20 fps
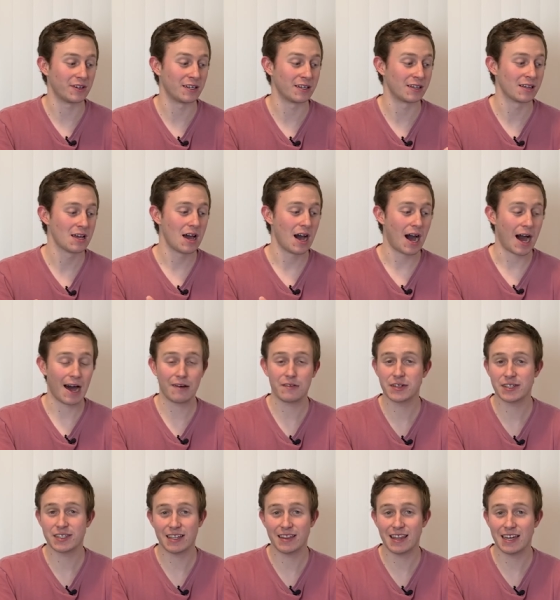And
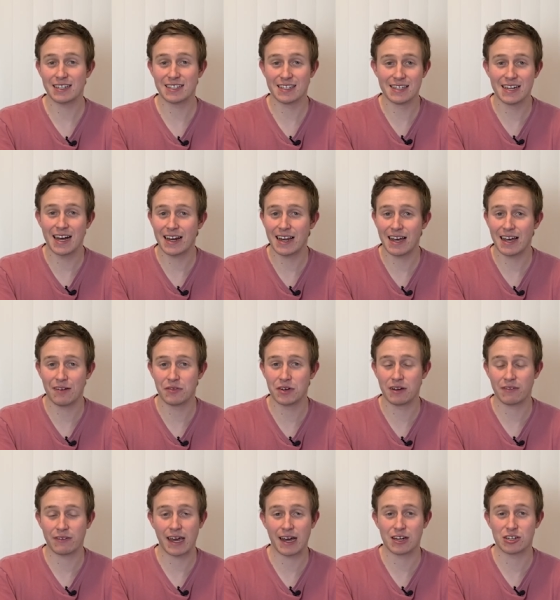obviously they did not have
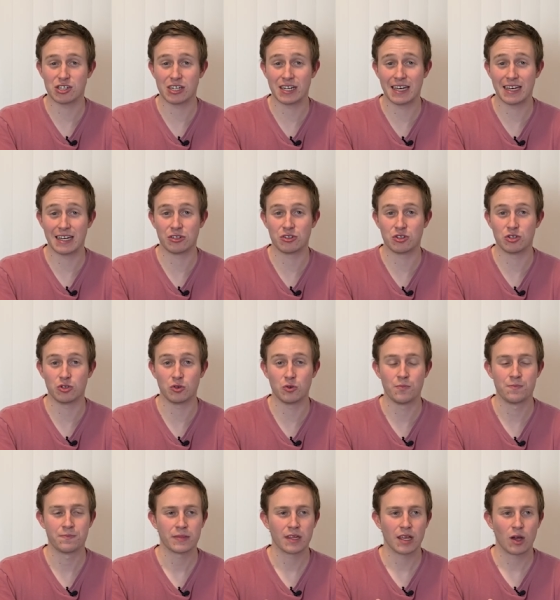enough cash on hand
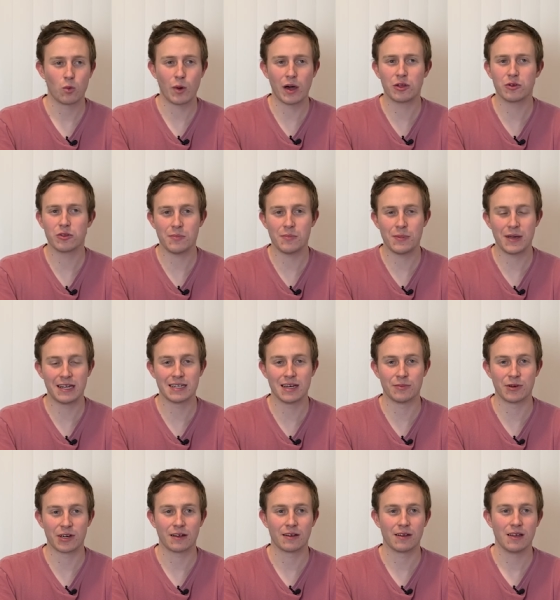to weather the
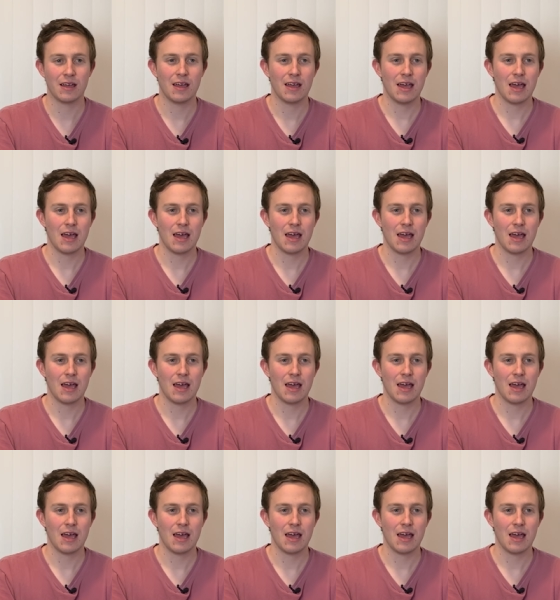pandemic.